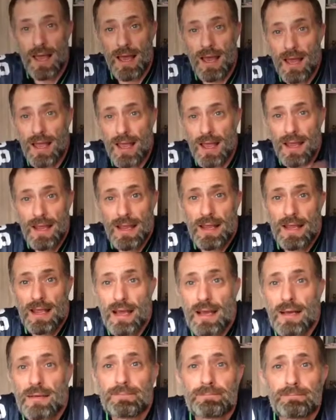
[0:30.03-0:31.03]
Hey,
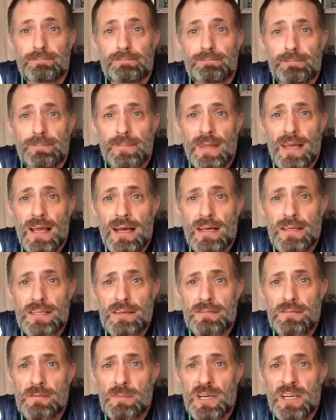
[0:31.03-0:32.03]
how's
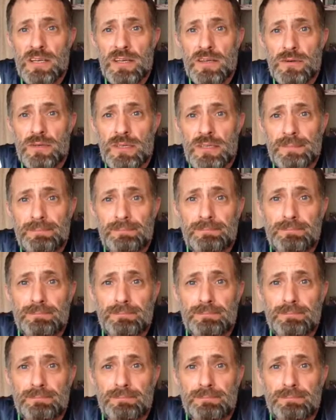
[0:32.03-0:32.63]
everybody doing?